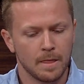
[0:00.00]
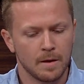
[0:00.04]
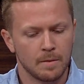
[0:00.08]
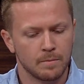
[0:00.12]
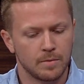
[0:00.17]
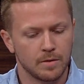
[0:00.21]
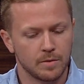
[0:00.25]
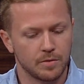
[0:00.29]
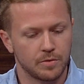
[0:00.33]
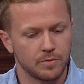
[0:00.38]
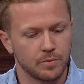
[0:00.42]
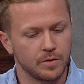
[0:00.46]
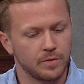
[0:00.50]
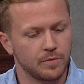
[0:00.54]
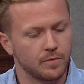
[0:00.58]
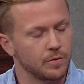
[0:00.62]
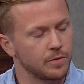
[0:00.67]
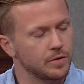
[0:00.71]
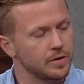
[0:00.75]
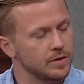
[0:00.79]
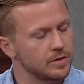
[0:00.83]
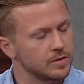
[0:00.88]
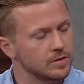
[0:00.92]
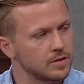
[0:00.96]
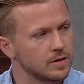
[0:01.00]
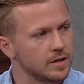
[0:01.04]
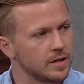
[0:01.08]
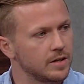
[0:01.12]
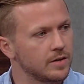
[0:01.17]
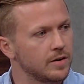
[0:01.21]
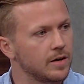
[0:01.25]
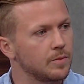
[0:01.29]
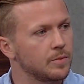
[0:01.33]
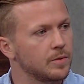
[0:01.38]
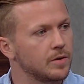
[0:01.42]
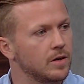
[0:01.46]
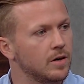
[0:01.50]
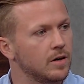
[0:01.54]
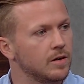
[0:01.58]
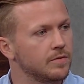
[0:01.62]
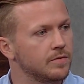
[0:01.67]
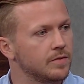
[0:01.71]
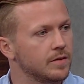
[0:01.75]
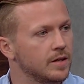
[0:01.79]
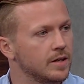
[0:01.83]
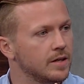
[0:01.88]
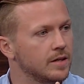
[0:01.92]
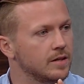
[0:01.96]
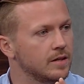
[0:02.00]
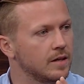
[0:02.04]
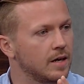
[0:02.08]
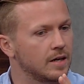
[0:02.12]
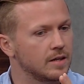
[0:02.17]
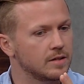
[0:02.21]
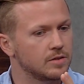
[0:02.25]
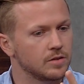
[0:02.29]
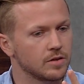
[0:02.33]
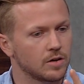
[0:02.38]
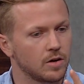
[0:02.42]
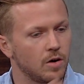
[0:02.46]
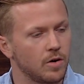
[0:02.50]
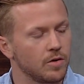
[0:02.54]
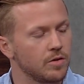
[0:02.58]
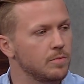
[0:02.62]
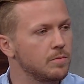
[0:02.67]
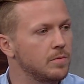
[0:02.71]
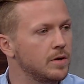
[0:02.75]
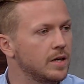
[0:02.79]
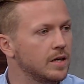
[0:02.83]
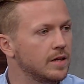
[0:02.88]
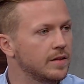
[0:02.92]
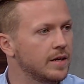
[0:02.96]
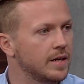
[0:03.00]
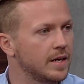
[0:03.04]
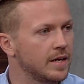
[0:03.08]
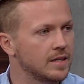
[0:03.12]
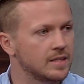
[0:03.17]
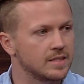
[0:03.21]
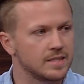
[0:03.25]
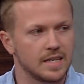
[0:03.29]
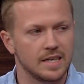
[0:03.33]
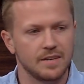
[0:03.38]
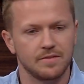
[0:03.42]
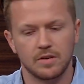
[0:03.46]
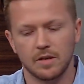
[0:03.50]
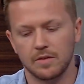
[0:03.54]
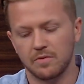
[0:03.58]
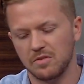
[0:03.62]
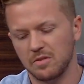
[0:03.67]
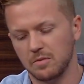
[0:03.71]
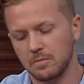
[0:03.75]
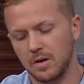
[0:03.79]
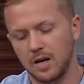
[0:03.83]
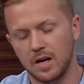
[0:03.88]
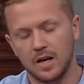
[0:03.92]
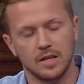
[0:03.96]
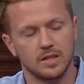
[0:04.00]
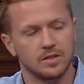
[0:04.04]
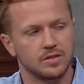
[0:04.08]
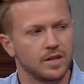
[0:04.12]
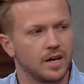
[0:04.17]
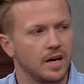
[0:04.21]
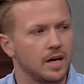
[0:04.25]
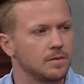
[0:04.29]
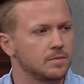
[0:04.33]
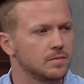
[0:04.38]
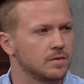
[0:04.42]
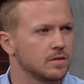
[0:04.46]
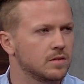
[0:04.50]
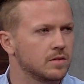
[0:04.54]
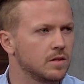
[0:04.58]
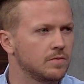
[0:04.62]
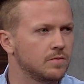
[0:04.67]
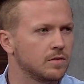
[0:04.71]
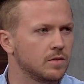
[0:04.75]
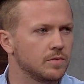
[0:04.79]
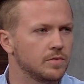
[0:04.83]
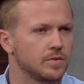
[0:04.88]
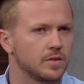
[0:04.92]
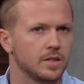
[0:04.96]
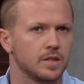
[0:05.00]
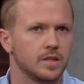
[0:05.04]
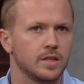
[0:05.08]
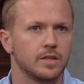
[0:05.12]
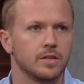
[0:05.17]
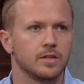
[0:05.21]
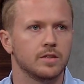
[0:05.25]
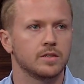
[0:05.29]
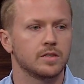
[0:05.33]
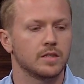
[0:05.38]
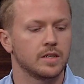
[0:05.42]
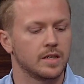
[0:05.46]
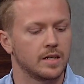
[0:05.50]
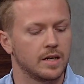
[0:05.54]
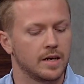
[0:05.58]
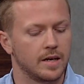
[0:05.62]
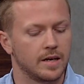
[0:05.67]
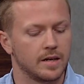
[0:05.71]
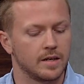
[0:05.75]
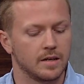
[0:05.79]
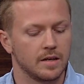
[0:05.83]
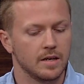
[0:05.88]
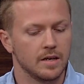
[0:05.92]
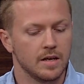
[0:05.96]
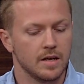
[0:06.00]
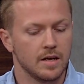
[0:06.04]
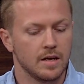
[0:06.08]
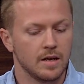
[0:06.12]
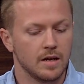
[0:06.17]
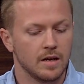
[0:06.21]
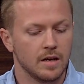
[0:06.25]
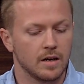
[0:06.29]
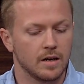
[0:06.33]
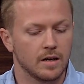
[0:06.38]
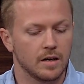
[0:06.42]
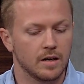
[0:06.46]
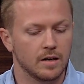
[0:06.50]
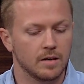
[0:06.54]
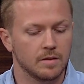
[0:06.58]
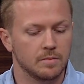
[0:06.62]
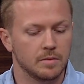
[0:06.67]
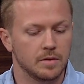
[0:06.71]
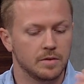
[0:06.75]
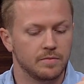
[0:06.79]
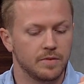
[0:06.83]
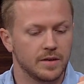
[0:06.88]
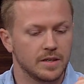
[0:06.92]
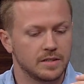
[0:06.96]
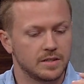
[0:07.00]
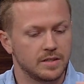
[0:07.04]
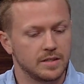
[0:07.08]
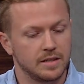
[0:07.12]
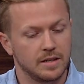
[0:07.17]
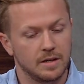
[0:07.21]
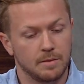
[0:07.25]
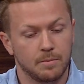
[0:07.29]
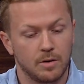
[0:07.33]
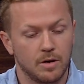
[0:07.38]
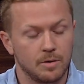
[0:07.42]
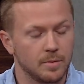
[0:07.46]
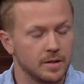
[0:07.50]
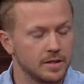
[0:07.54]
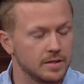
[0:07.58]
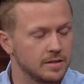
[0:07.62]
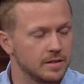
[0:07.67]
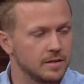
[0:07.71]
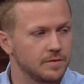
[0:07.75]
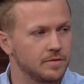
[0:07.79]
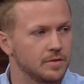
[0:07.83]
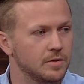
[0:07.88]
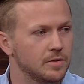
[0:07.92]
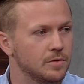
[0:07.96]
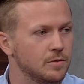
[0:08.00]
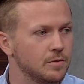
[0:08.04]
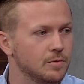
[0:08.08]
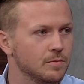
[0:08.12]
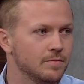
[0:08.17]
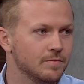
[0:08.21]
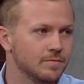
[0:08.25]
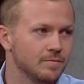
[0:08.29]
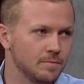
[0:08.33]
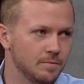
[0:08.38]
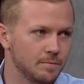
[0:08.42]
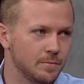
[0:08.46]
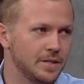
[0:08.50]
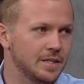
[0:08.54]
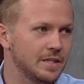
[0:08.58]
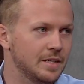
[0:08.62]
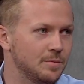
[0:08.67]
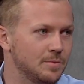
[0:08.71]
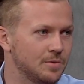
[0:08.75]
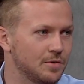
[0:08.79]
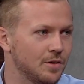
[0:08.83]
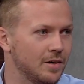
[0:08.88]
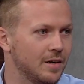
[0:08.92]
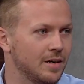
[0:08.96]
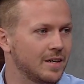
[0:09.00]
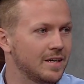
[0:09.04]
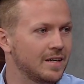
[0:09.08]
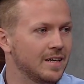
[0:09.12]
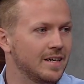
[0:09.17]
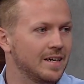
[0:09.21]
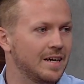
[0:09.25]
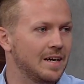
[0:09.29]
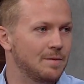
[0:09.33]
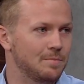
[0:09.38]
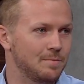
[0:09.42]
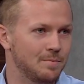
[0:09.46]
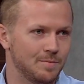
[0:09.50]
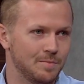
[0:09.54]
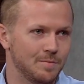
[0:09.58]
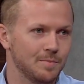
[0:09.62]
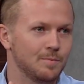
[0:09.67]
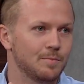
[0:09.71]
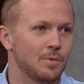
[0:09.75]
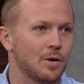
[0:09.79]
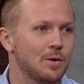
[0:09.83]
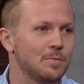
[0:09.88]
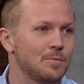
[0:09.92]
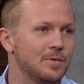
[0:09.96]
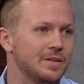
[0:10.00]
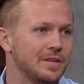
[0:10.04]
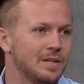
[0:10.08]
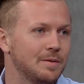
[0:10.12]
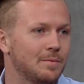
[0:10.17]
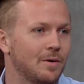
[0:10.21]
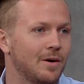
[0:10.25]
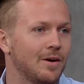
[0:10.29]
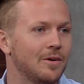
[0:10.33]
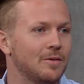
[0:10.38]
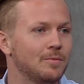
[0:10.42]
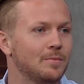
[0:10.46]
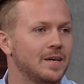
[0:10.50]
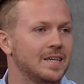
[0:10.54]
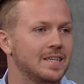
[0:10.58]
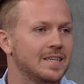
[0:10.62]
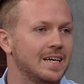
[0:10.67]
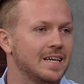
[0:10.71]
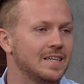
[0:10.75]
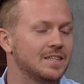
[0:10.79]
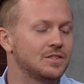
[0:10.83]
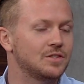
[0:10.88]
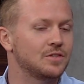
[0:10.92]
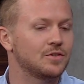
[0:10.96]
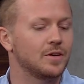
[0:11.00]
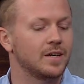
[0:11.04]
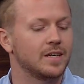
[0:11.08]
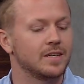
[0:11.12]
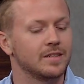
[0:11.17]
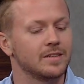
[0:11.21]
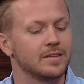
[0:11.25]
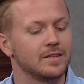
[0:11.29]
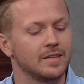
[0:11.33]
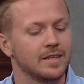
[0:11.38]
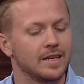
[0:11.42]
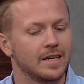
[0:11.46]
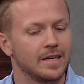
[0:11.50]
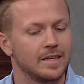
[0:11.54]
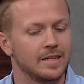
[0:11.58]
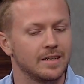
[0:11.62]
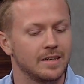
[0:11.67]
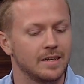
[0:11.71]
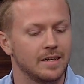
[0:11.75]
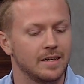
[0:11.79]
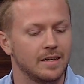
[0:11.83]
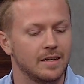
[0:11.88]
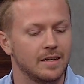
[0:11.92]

So about 3-4 years later, I went off and I took all the money that I had saved up from odd jobs and stuff over the years, and I invested in. I bought myself an old beat-up truck, and I permanently borrowed my dad's trailer, and